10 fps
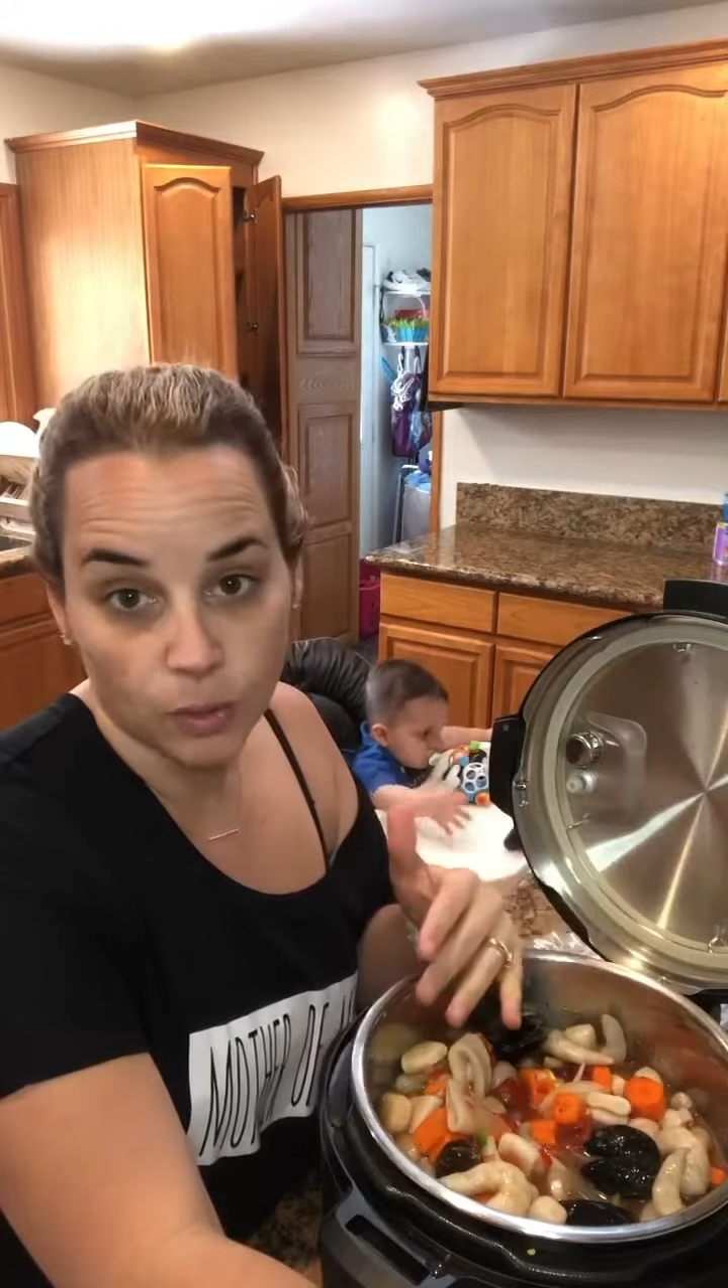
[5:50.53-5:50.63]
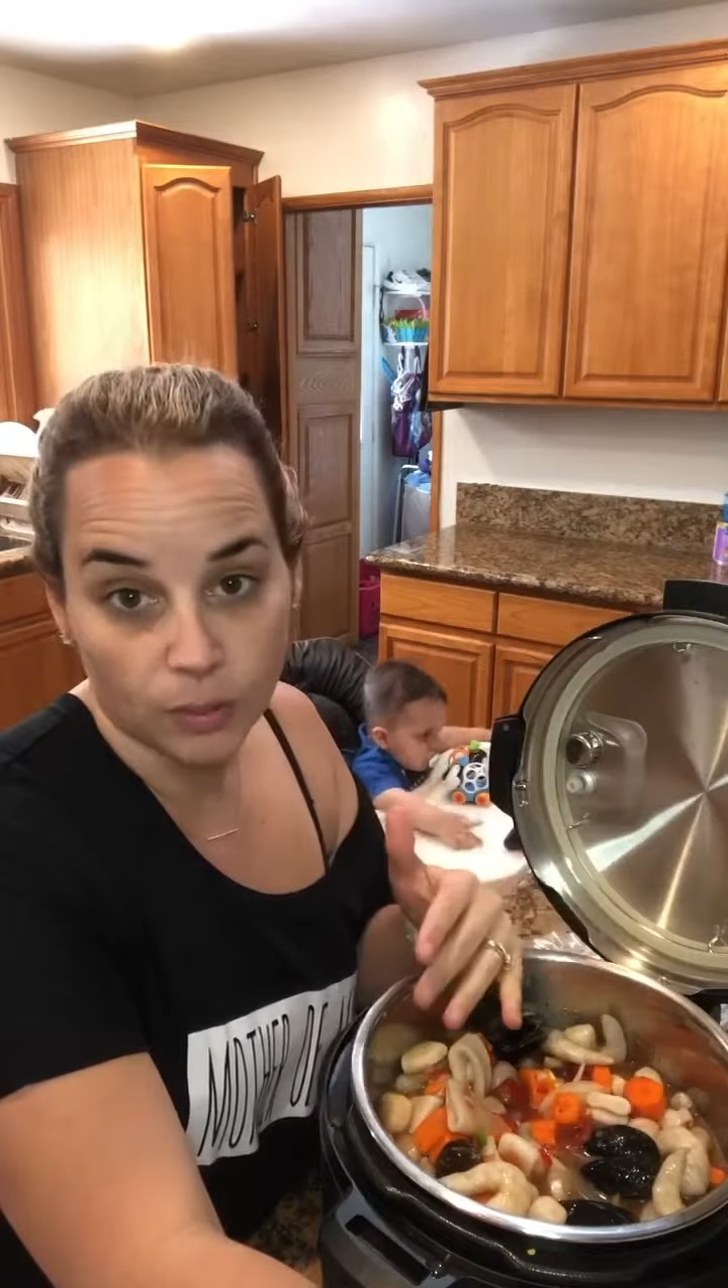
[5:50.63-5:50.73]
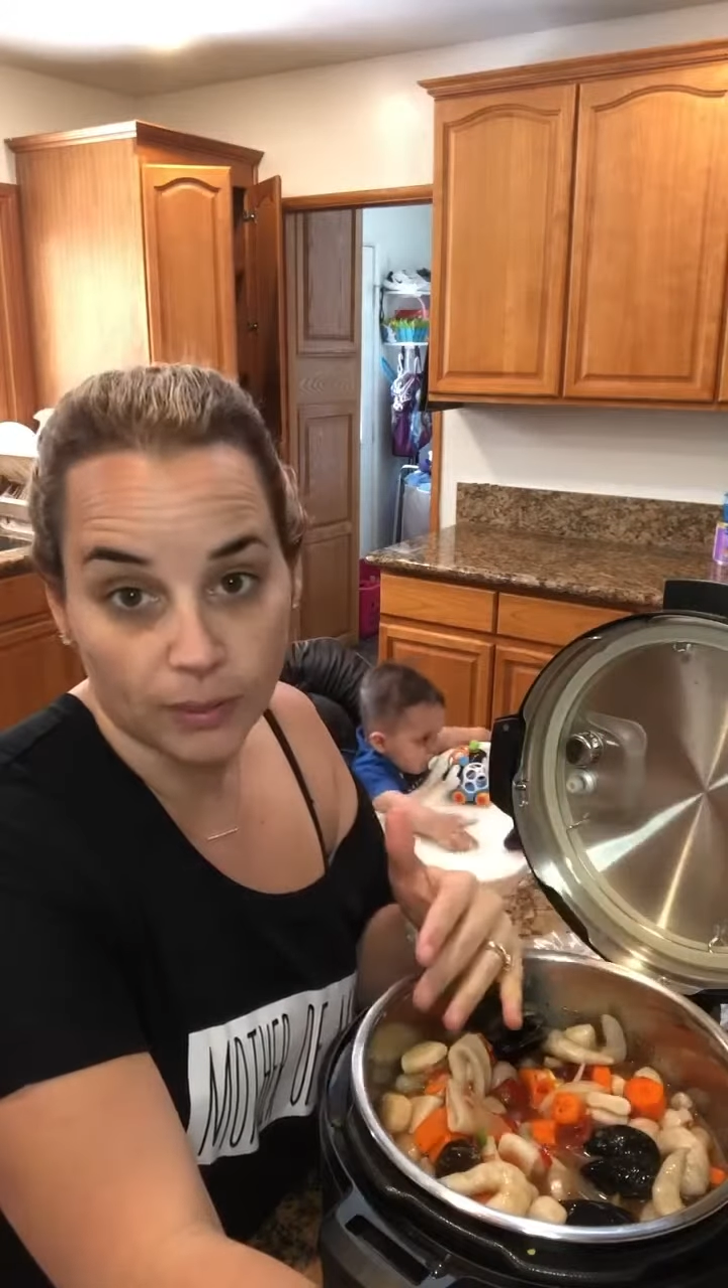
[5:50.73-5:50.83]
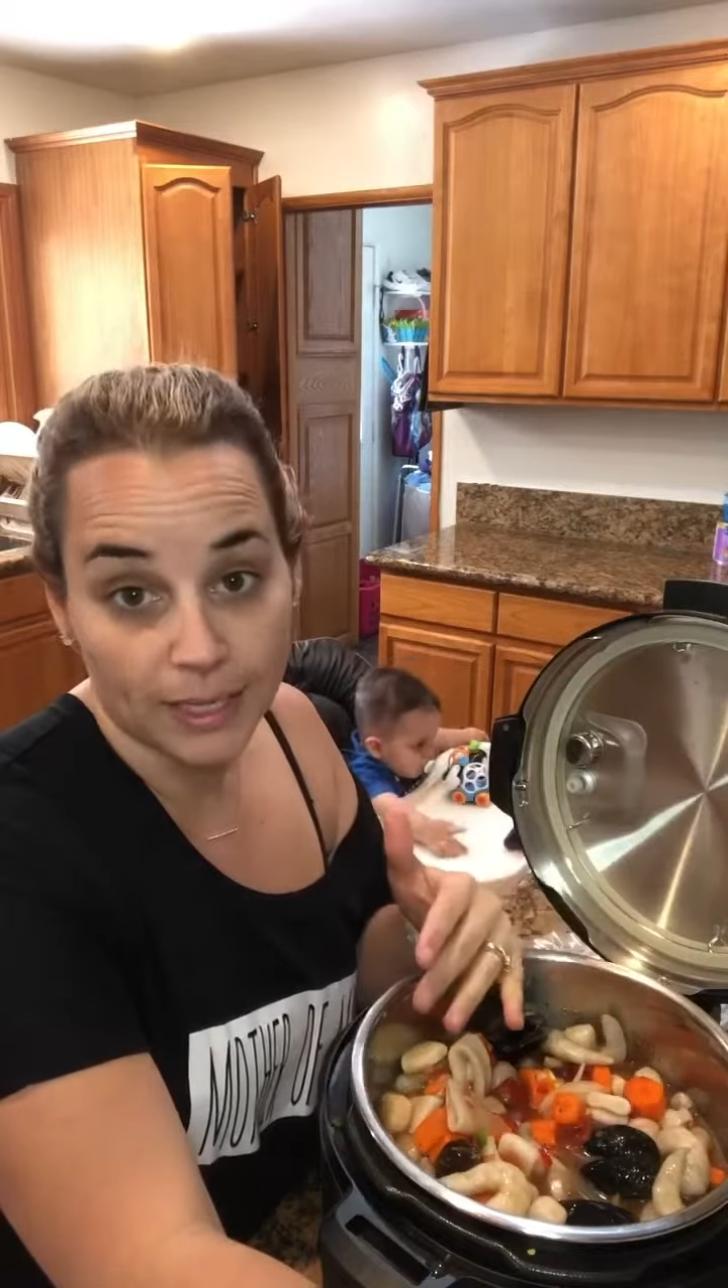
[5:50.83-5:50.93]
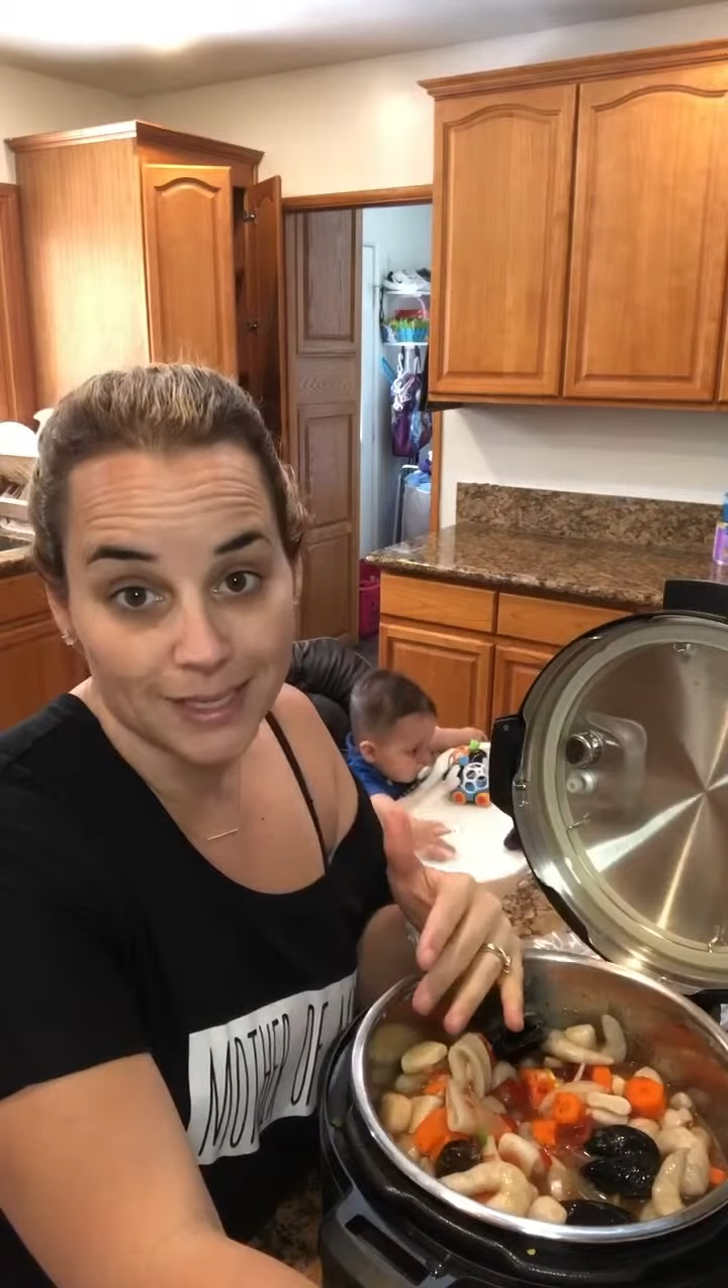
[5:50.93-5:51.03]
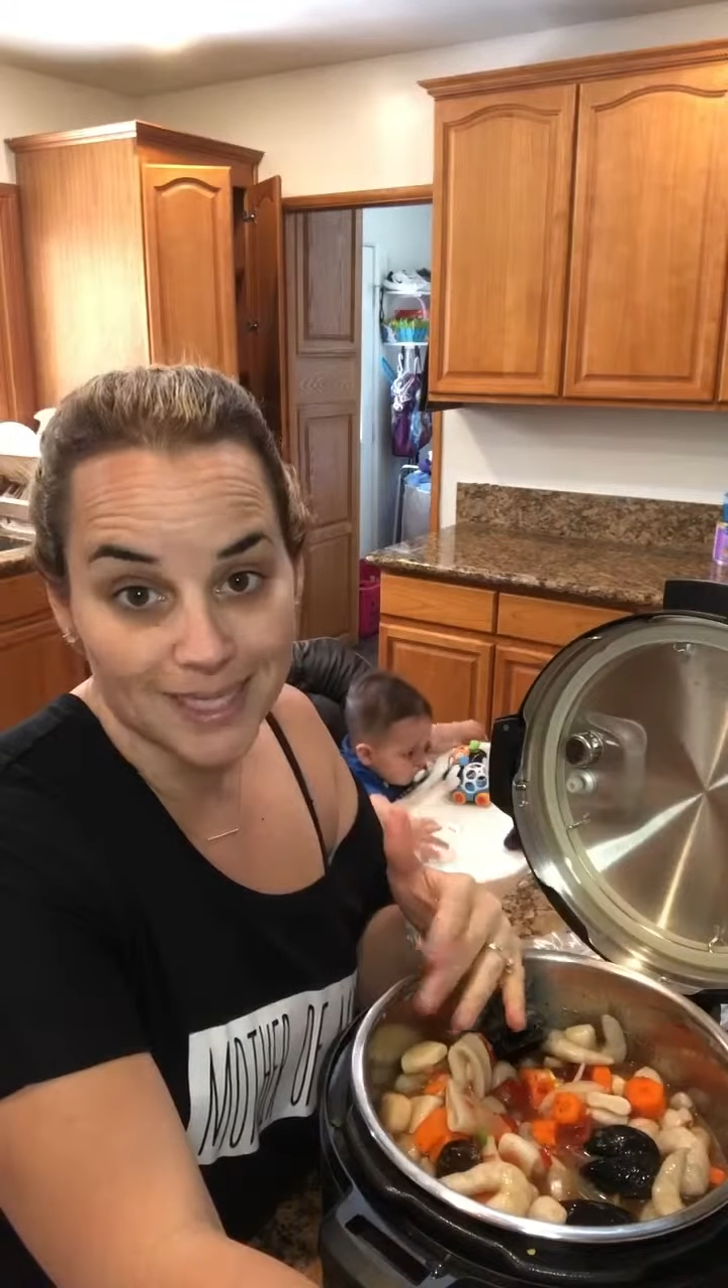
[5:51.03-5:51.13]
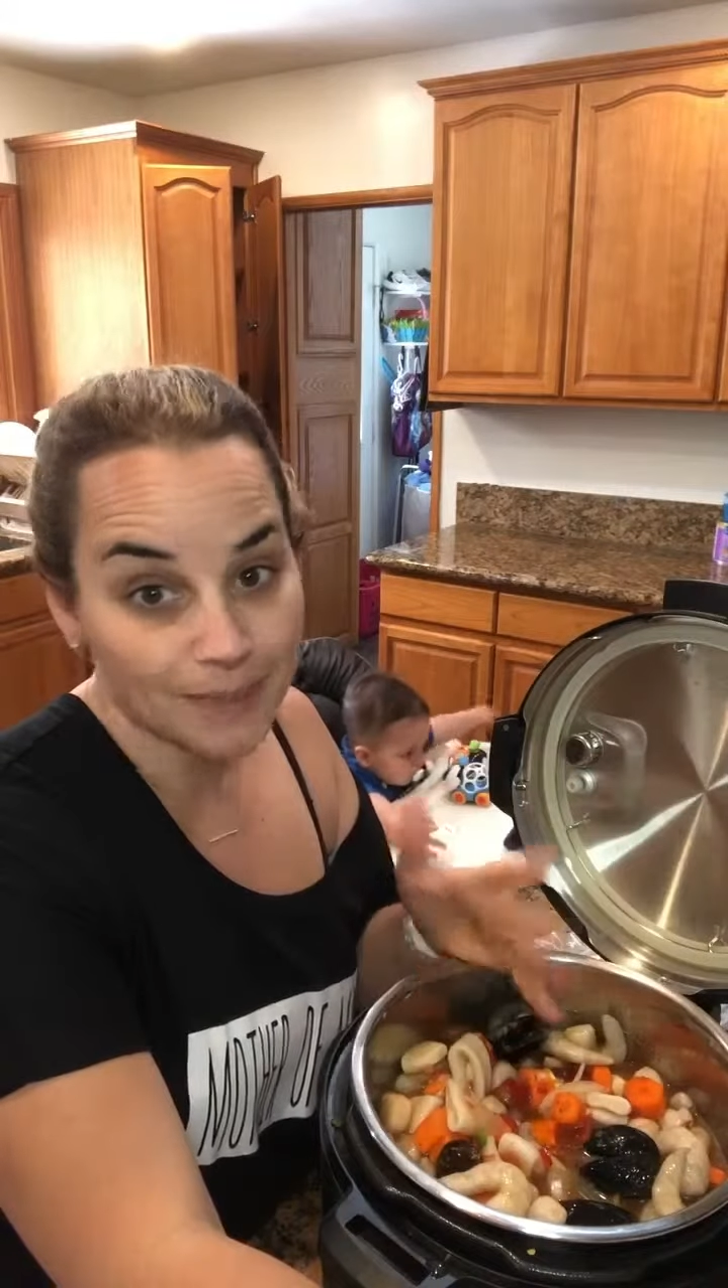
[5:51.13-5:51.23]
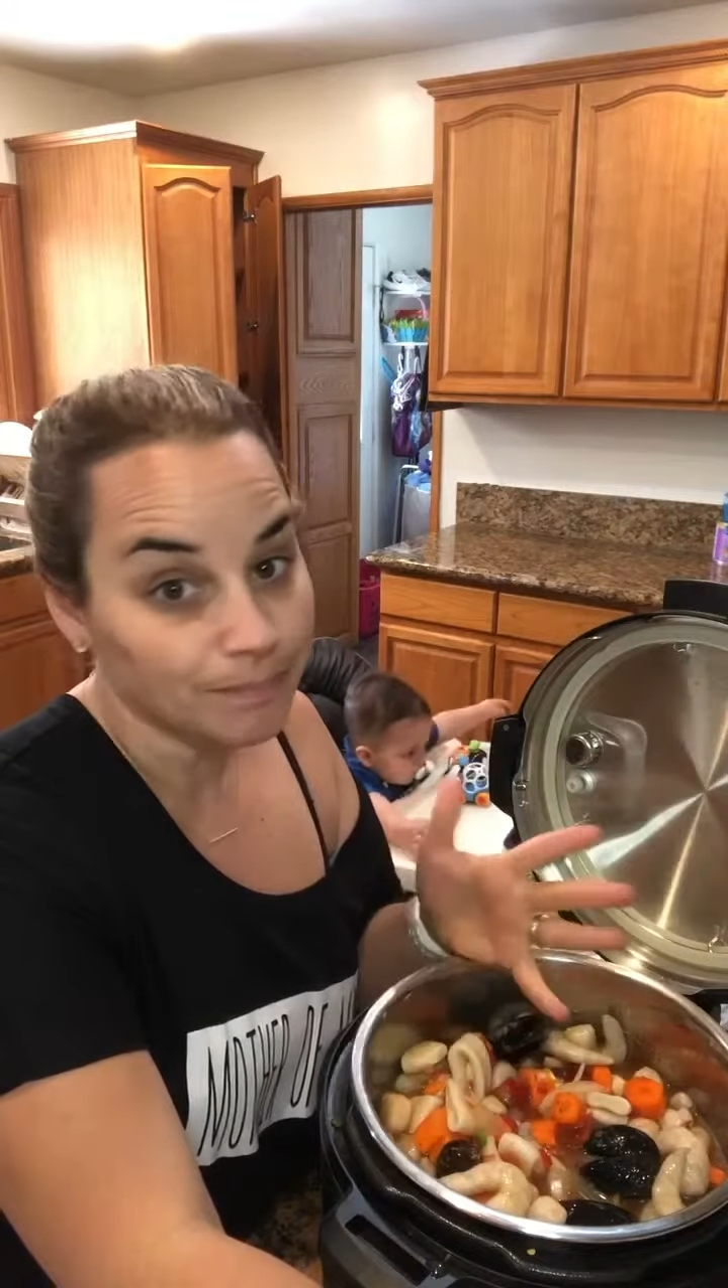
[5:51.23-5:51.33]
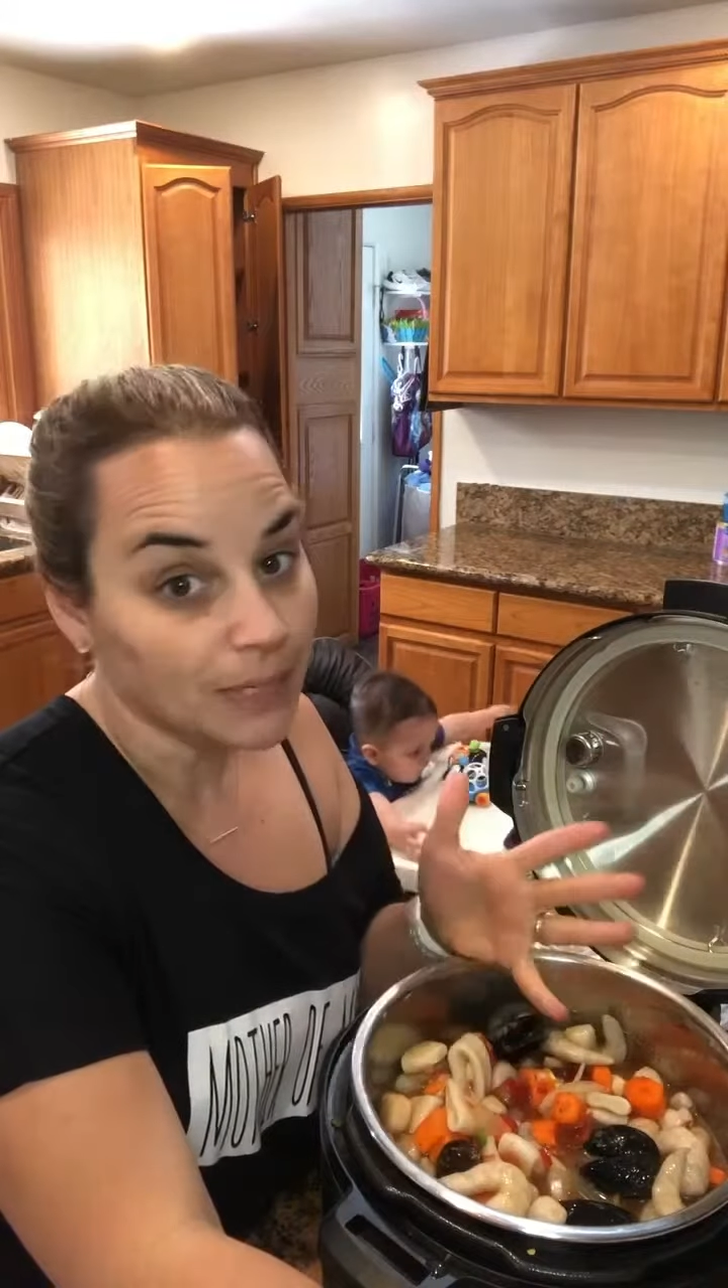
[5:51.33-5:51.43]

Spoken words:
quick release.